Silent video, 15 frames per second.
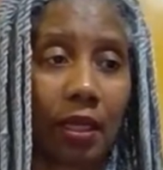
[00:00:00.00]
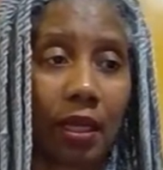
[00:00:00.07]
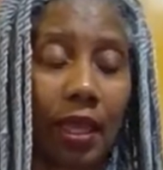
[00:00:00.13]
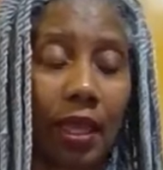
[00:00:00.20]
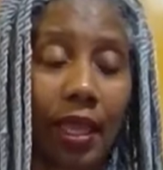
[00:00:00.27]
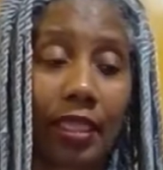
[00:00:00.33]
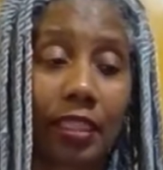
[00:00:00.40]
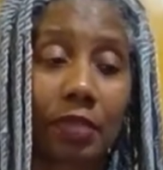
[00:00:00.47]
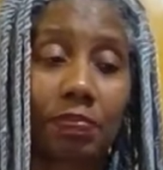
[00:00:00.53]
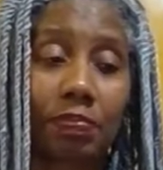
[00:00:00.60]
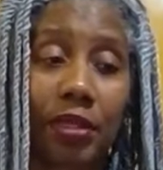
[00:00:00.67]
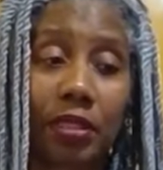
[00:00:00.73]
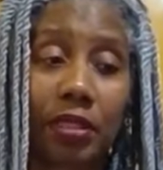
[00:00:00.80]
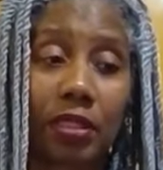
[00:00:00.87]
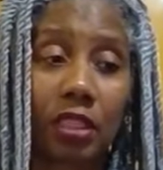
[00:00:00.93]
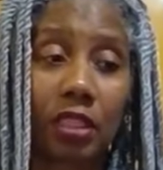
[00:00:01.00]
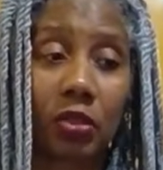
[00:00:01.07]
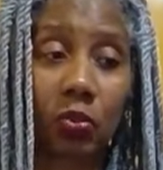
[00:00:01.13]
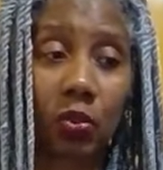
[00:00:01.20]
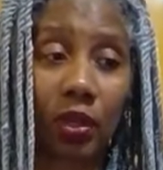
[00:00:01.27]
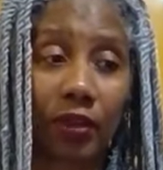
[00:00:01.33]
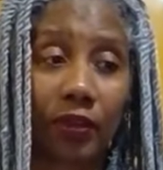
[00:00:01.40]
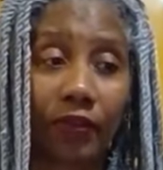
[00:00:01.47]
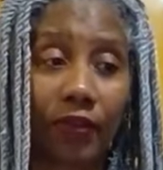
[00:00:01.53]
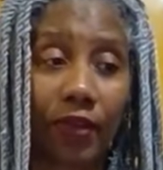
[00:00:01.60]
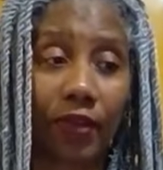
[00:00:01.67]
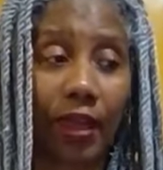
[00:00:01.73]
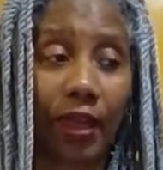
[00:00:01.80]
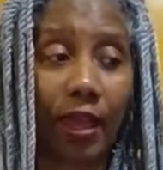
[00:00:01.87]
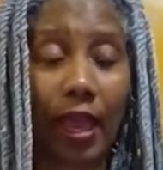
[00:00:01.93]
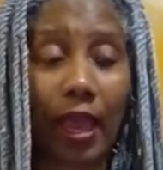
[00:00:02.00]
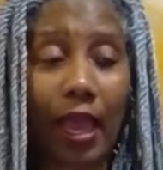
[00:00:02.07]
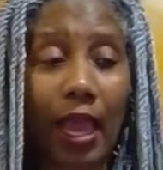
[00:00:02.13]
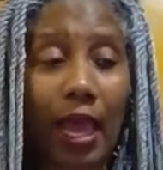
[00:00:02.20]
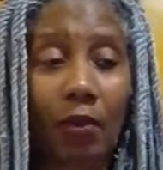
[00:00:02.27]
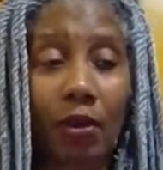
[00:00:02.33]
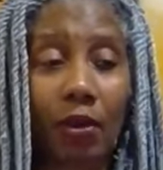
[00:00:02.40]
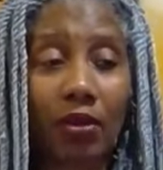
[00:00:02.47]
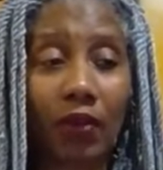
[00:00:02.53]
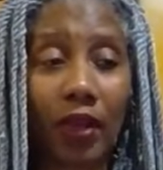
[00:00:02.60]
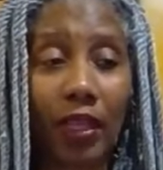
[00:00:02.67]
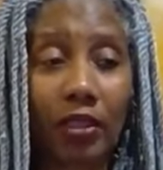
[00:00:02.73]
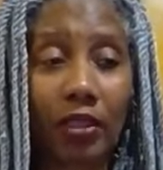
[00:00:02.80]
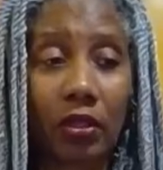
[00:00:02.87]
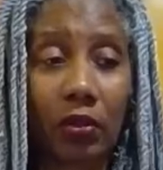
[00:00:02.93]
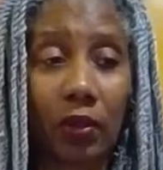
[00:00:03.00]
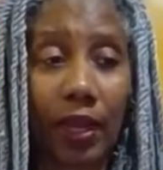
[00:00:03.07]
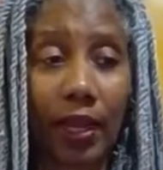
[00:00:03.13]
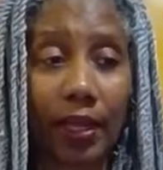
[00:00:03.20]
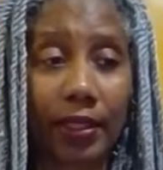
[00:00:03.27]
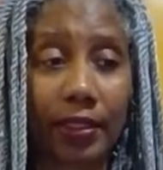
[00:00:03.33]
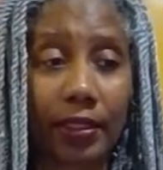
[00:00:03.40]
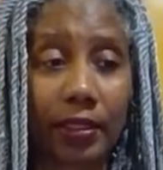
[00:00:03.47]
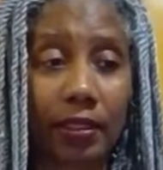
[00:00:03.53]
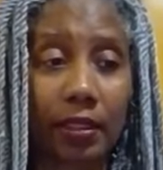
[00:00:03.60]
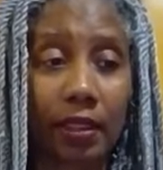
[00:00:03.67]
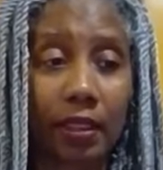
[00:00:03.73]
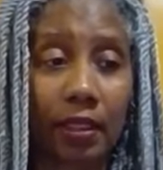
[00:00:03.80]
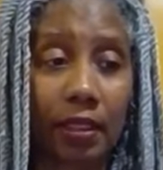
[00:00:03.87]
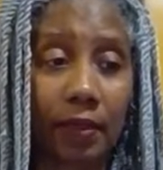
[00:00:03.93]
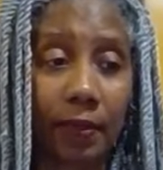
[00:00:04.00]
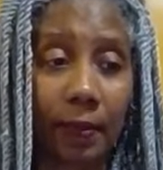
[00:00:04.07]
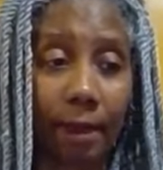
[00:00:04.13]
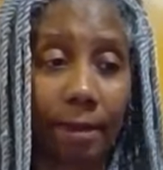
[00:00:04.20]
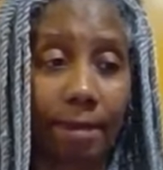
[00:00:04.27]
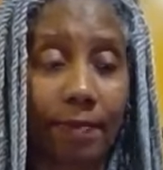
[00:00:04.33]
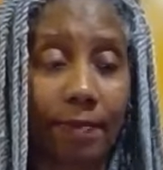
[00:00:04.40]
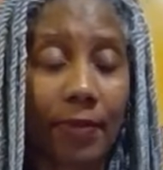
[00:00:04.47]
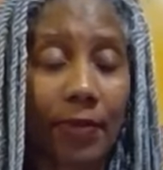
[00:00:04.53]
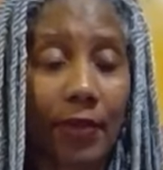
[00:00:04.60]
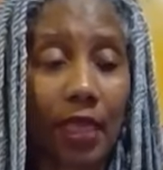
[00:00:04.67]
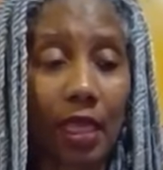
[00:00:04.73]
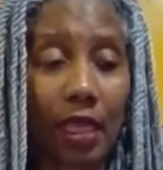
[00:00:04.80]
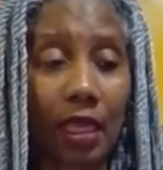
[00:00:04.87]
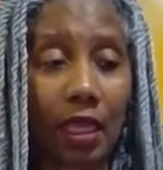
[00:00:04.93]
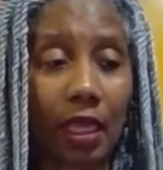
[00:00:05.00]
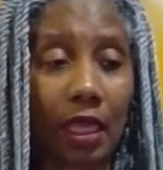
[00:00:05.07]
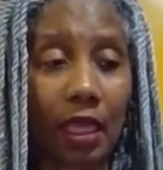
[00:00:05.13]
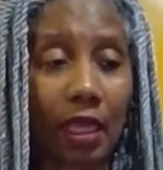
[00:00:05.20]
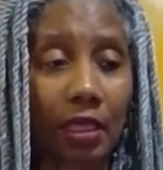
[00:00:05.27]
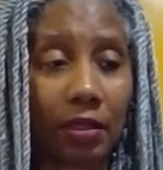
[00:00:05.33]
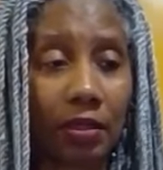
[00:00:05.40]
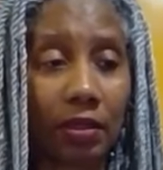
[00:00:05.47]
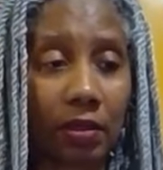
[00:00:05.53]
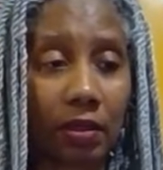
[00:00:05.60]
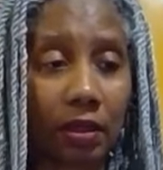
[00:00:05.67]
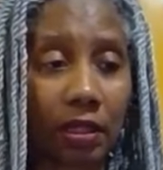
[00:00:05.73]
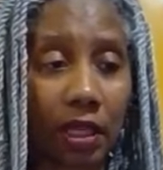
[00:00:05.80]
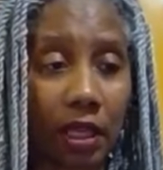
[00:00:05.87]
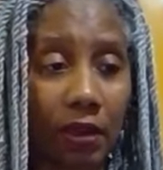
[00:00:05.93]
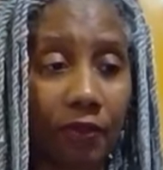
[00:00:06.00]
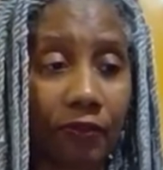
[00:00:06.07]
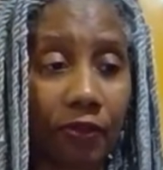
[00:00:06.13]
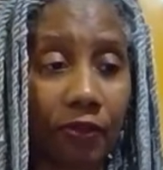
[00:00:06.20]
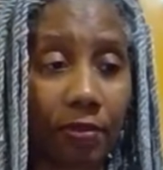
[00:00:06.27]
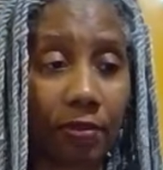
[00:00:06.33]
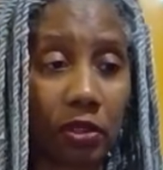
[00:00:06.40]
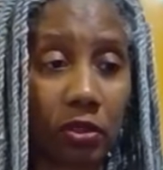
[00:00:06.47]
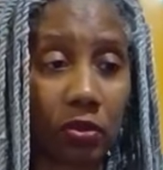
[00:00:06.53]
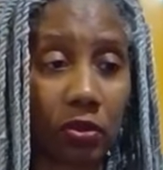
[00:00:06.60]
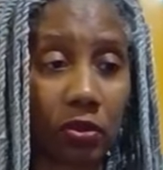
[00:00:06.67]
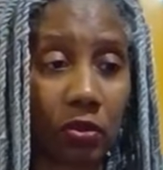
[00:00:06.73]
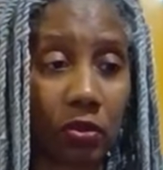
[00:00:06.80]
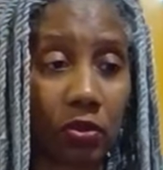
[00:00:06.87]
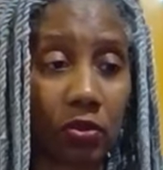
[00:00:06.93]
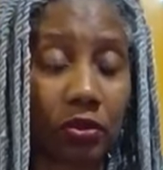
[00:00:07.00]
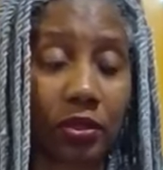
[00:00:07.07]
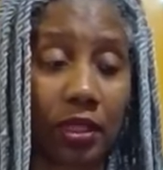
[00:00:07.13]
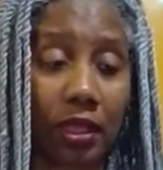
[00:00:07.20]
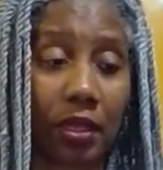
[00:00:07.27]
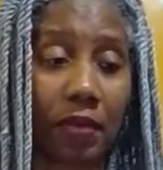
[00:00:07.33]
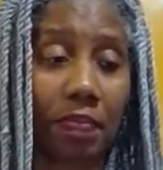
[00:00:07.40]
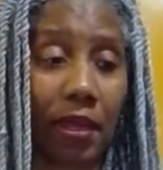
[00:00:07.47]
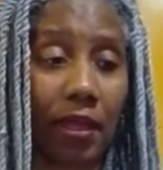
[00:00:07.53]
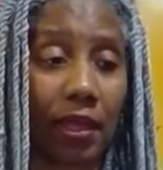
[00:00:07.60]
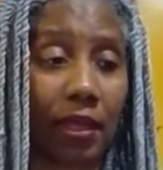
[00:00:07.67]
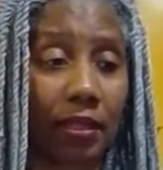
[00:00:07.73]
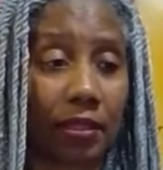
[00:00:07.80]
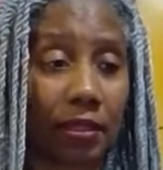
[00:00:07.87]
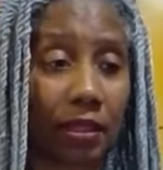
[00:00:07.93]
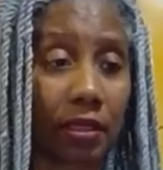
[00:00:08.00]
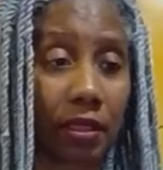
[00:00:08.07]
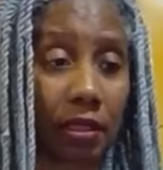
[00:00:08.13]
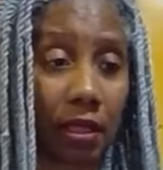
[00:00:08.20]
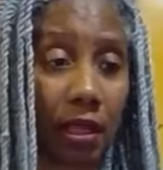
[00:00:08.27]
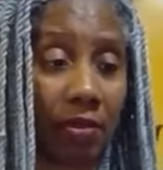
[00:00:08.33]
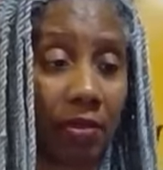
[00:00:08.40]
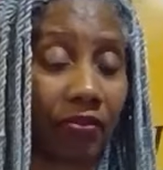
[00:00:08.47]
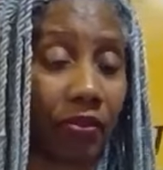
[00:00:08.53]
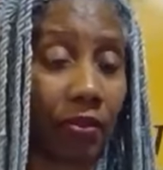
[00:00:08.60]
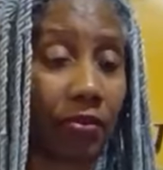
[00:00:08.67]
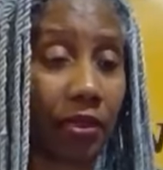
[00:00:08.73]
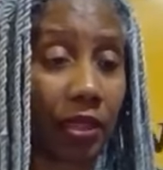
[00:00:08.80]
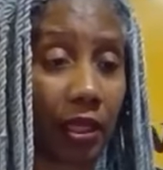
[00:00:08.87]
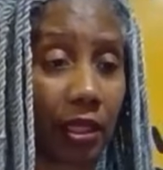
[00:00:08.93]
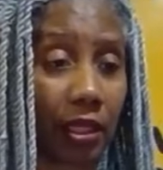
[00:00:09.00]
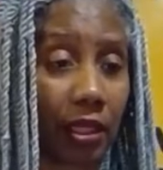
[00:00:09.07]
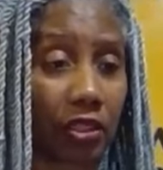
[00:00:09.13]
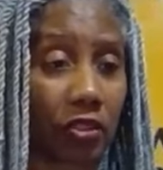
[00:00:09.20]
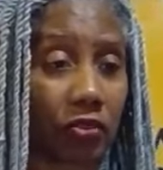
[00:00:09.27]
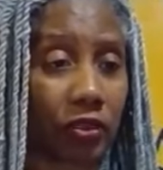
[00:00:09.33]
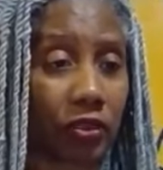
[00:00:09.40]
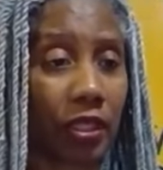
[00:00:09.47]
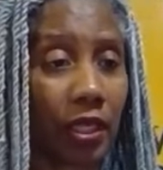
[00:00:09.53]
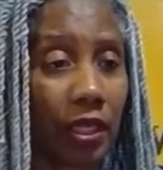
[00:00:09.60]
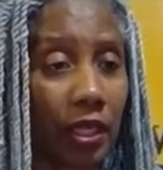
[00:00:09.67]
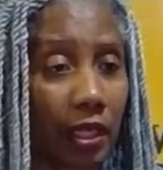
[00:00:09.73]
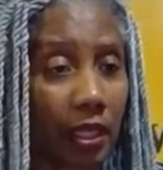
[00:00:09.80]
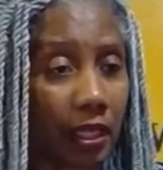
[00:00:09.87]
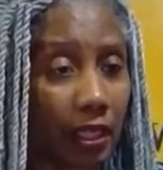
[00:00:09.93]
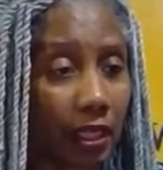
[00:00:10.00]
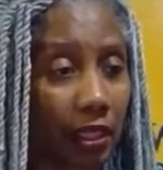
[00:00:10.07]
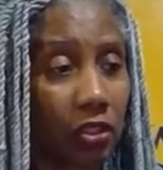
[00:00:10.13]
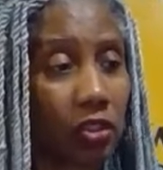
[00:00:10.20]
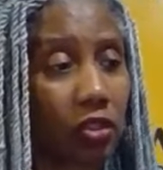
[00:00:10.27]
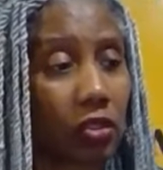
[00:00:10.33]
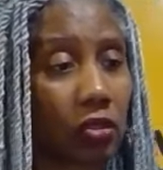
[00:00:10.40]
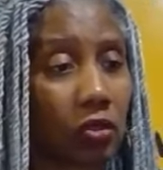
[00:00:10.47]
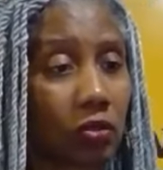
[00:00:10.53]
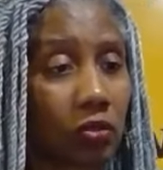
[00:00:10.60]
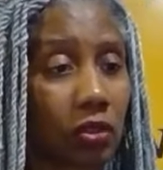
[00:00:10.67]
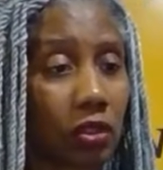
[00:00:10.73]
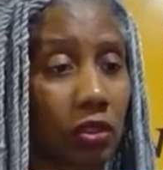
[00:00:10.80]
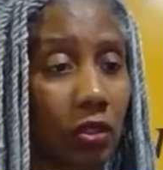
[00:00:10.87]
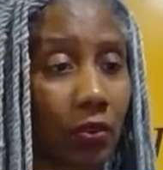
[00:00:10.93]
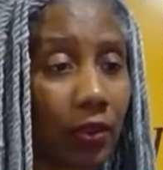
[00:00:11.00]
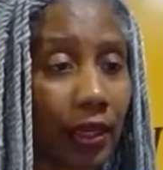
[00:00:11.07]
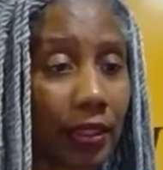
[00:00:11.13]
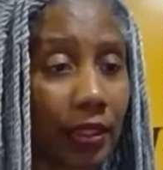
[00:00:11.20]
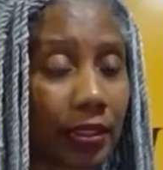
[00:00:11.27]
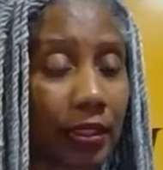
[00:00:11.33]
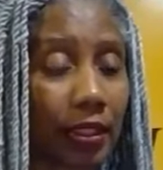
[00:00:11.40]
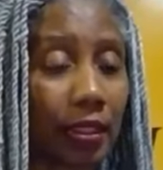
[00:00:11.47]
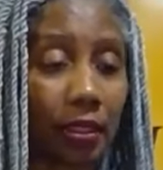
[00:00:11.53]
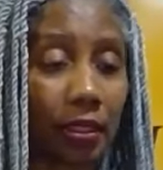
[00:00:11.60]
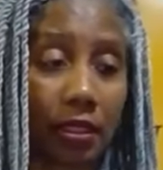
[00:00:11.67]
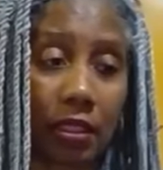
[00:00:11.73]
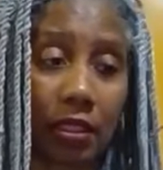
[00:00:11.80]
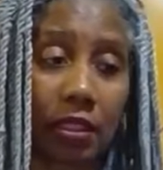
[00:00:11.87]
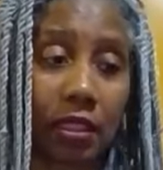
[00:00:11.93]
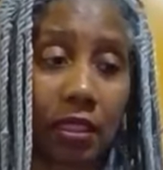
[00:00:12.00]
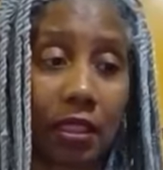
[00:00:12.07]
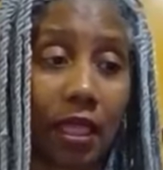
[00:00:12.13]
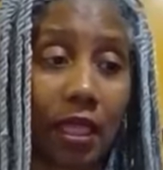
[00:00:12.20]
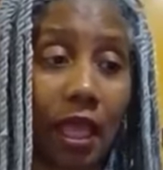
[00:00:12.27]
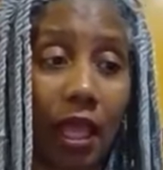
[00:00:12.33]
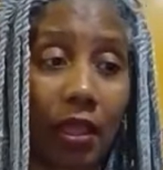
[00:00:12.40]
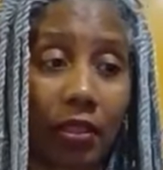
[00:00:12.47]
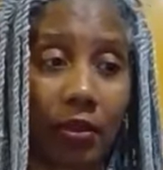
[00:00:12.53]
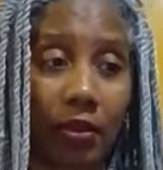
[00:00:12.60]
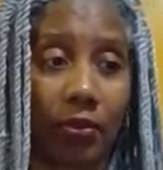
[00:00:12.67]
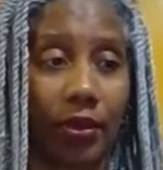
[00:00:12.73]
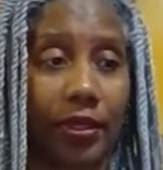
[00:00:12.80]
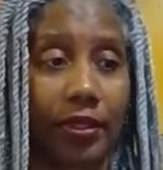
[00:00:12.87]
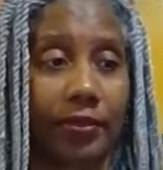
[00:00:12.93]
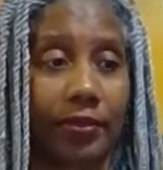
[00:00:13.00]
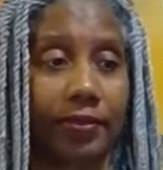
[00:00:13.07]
has business with our great US, and their pharmaceuticals, their meds is coming from their country into the US. There's another one.